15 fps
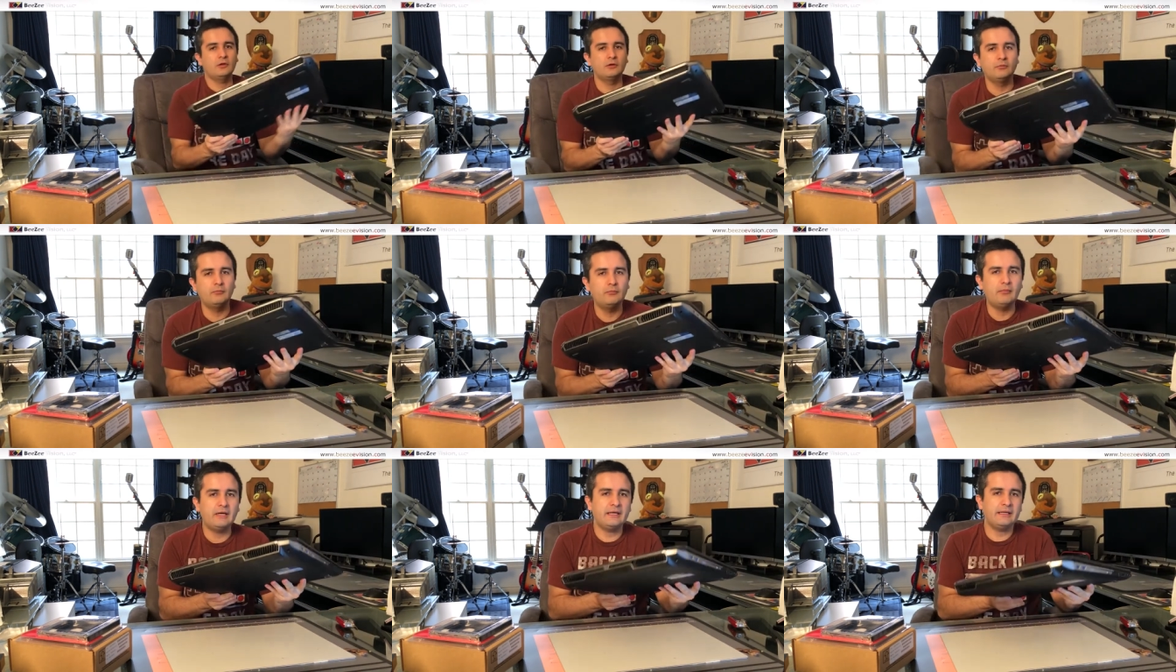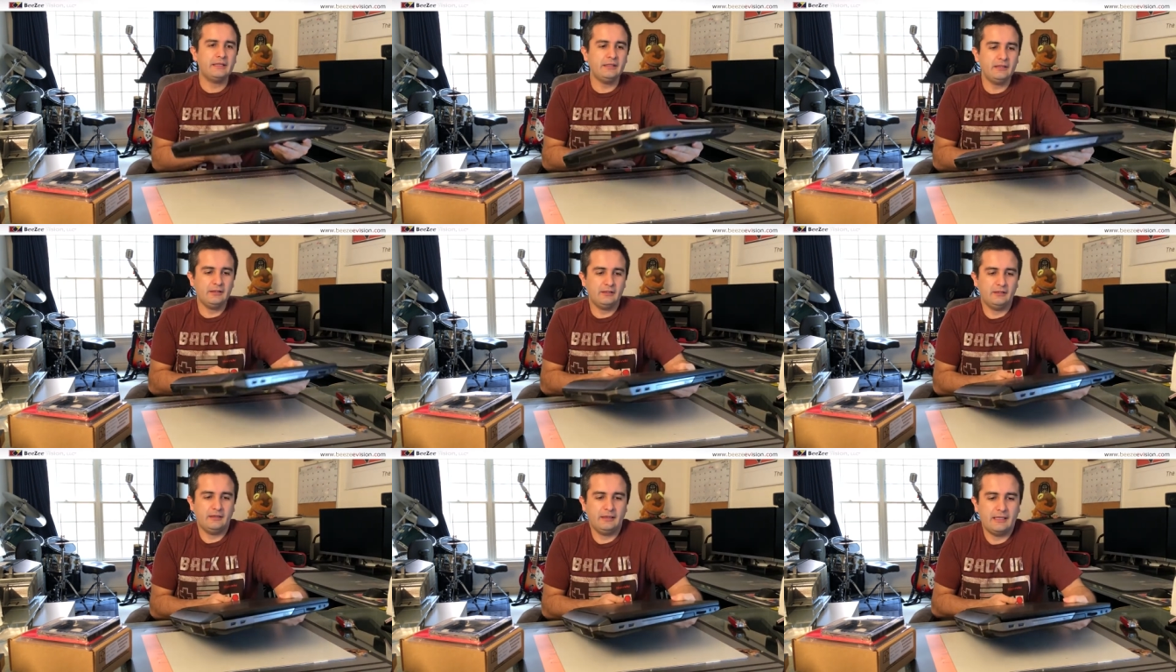on my
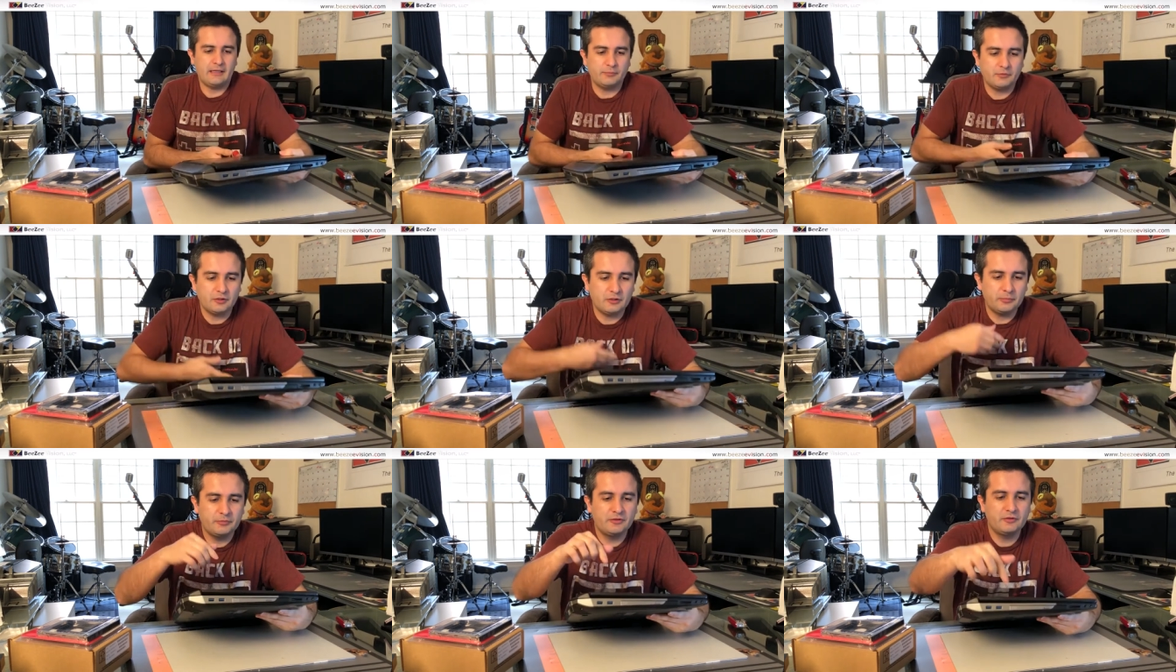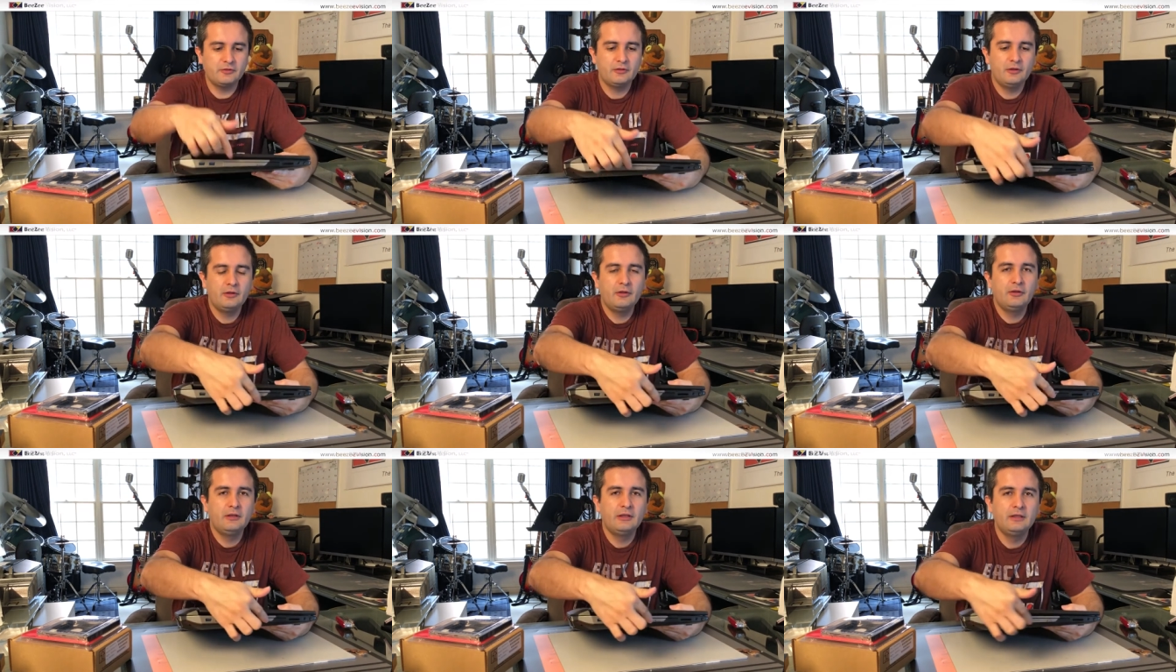laptop's
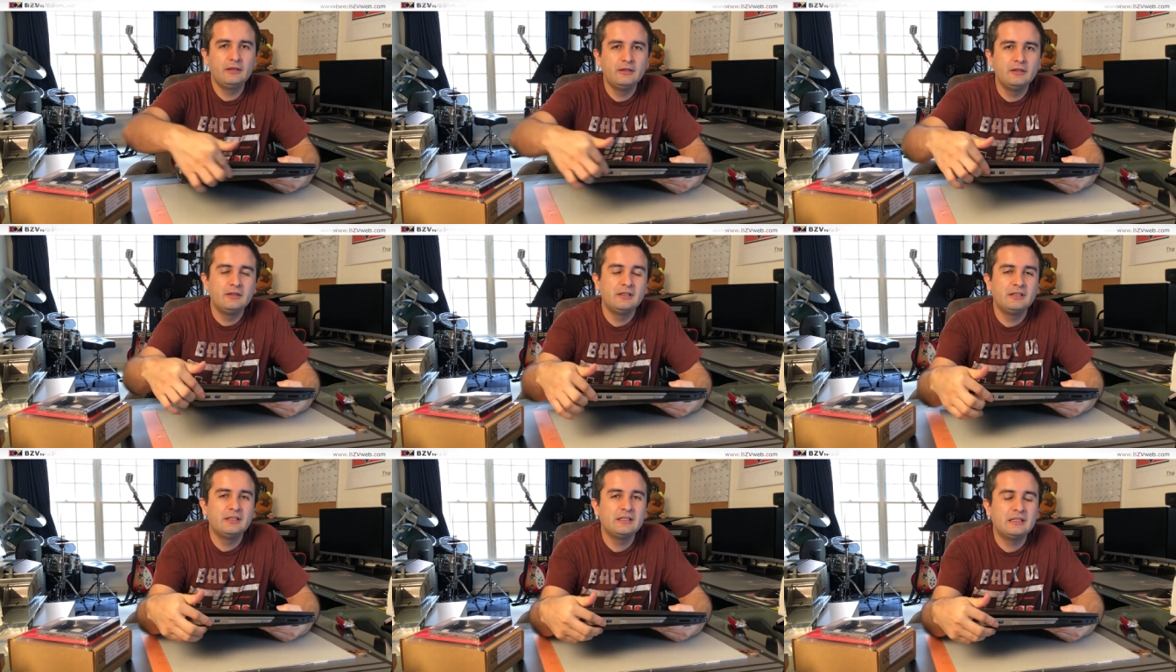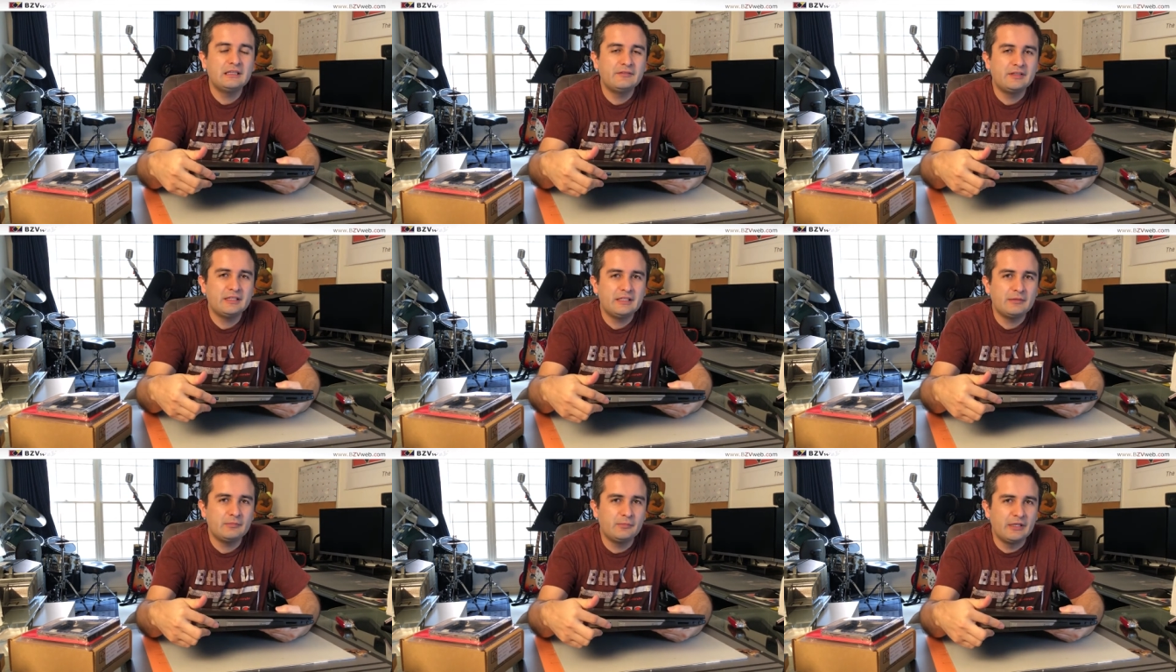
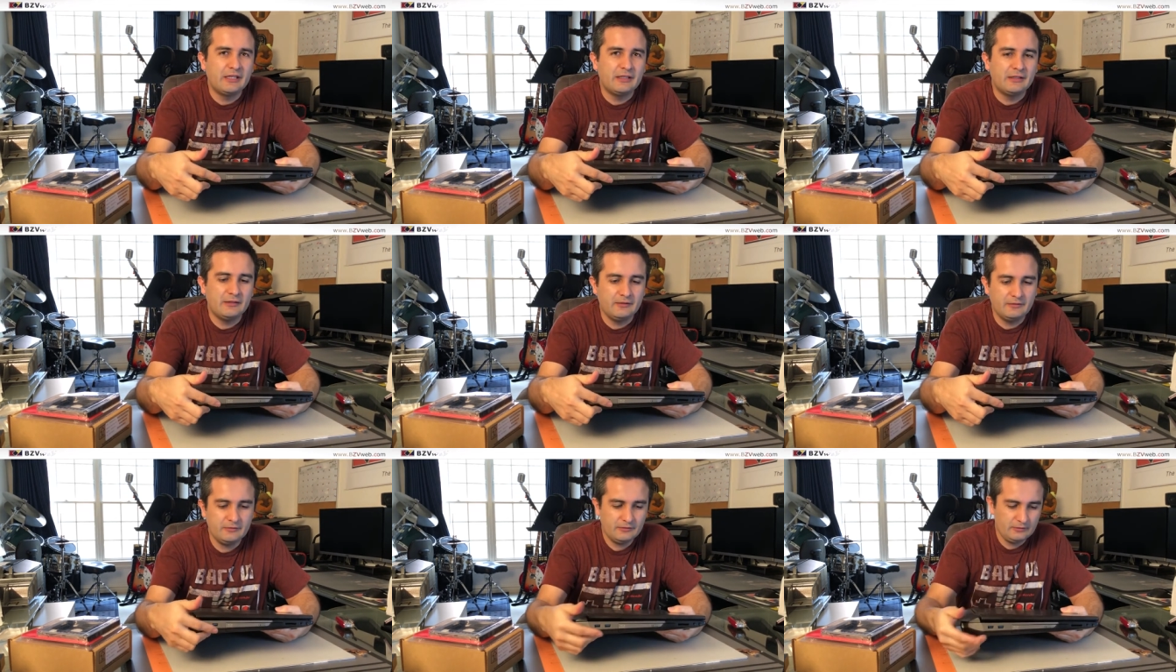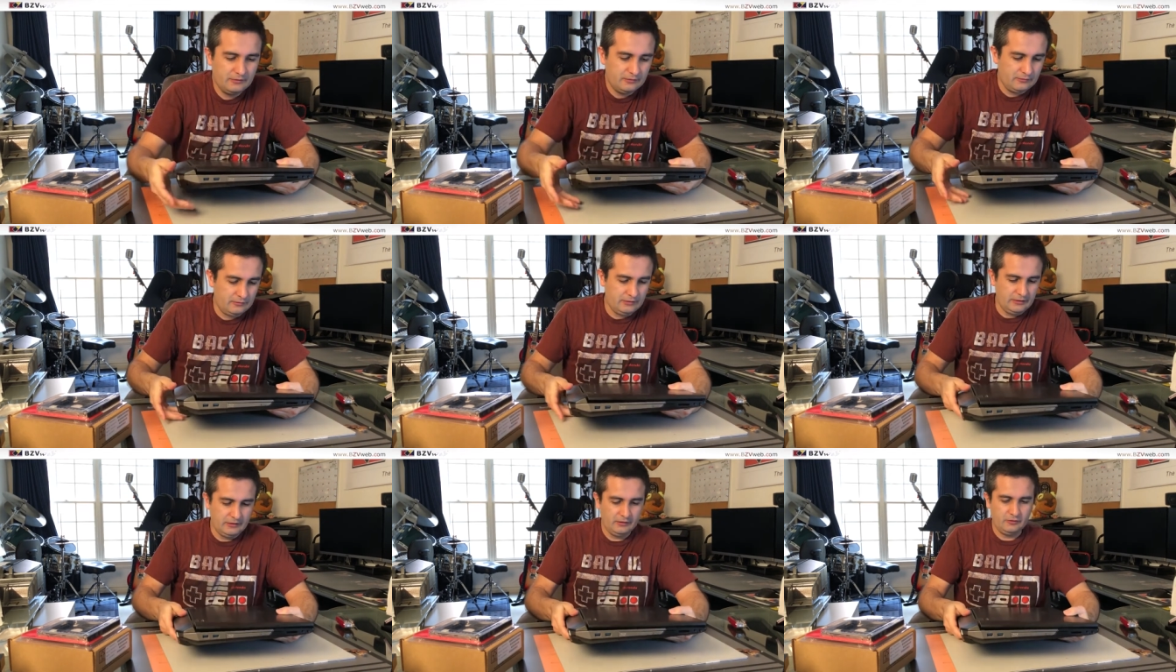DVD bay.
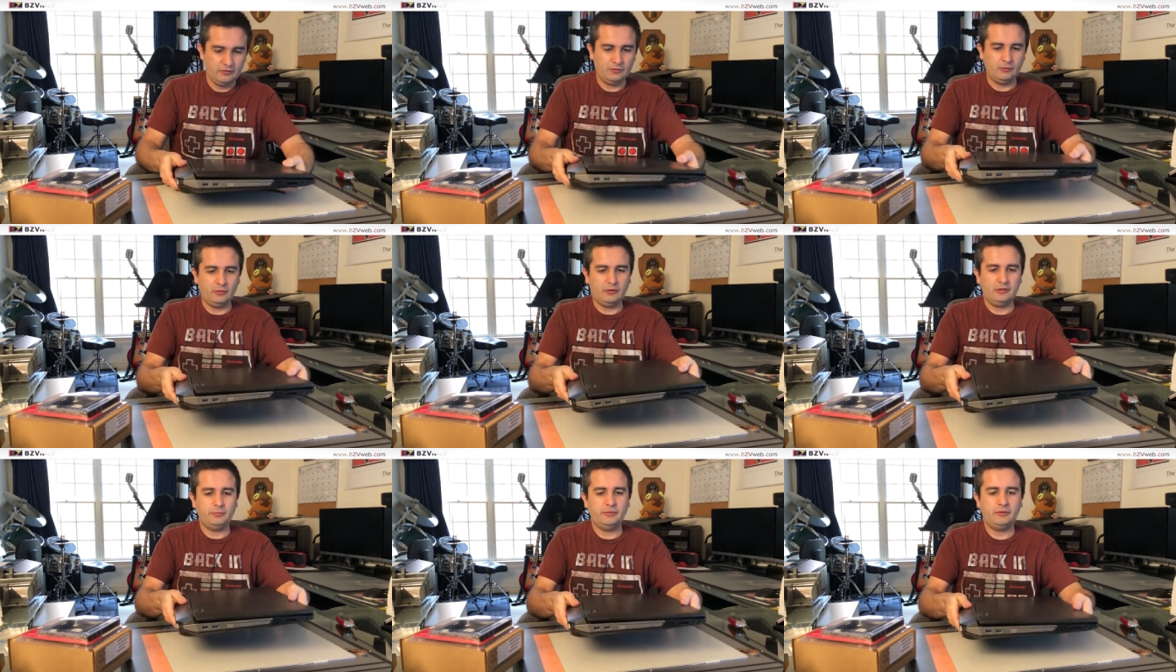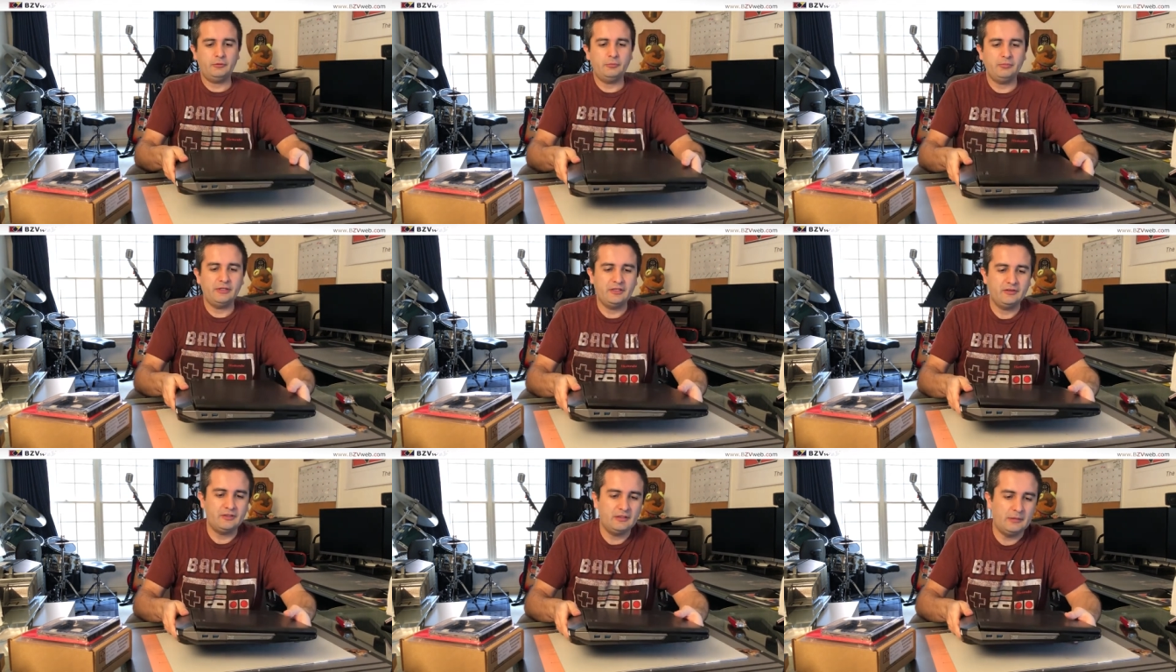Okay, so I'll be
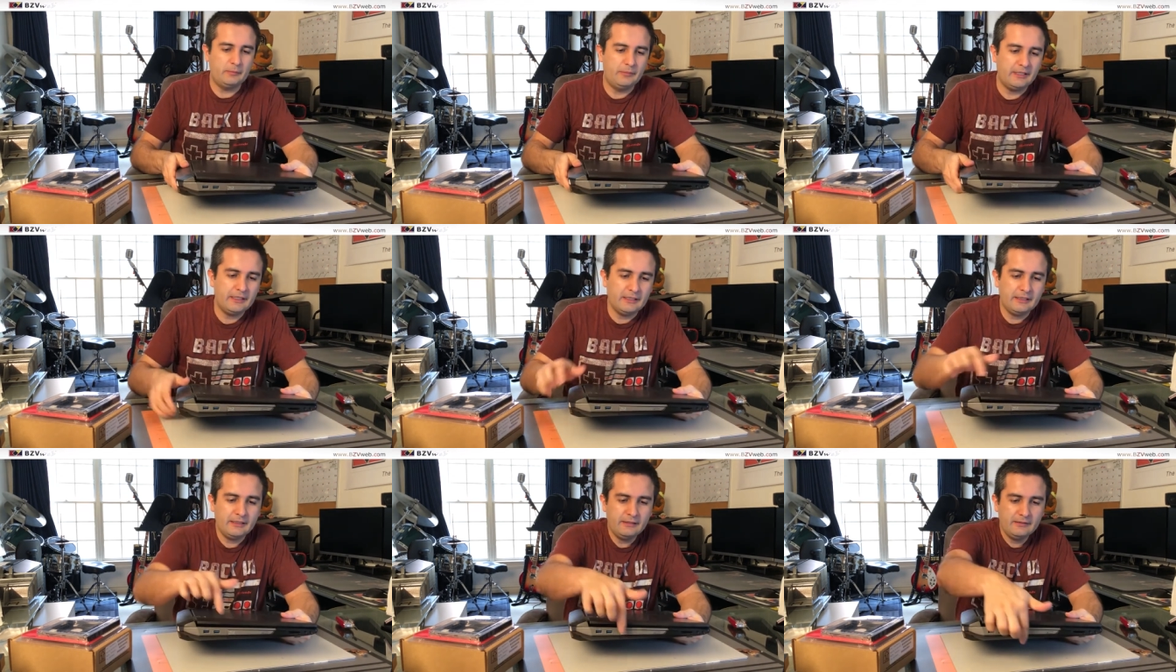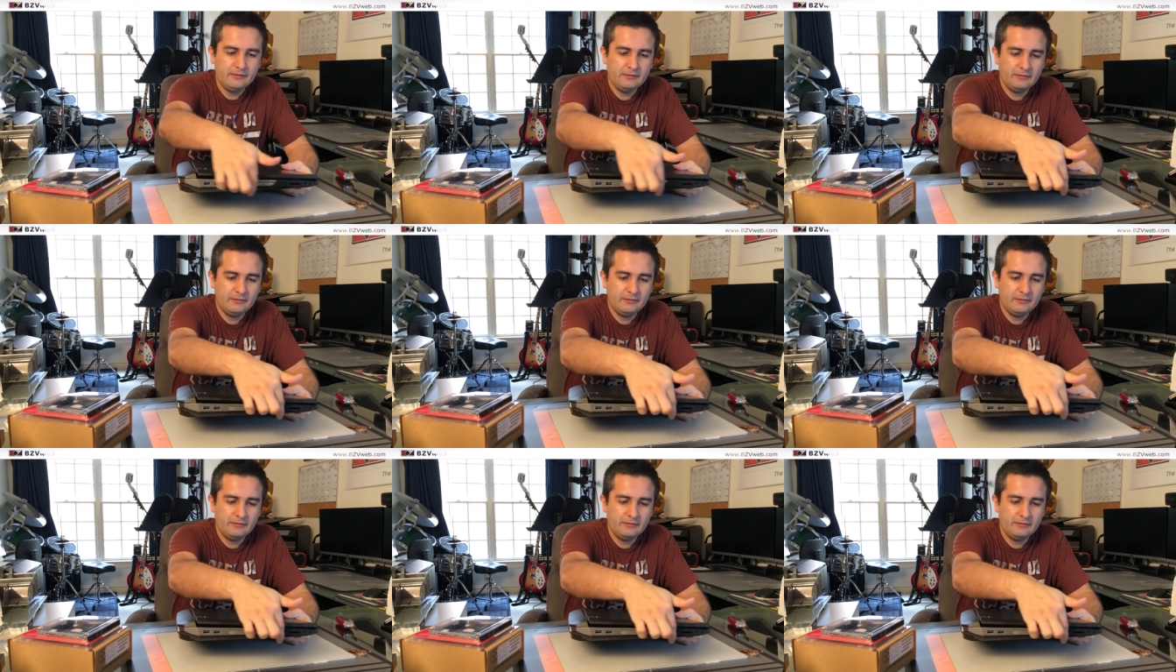replacing the bay